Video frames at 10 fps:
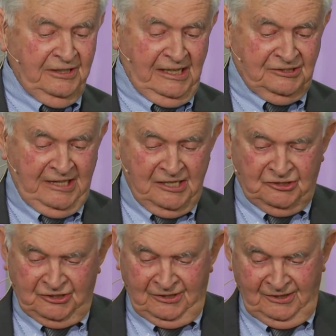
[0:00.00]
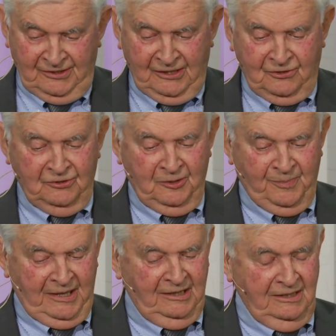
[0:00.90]
the ascension, there could have
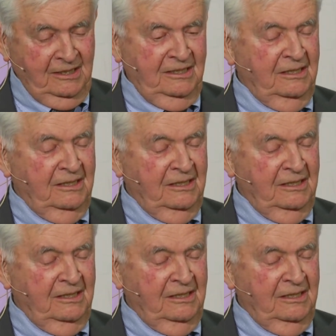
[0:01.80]
been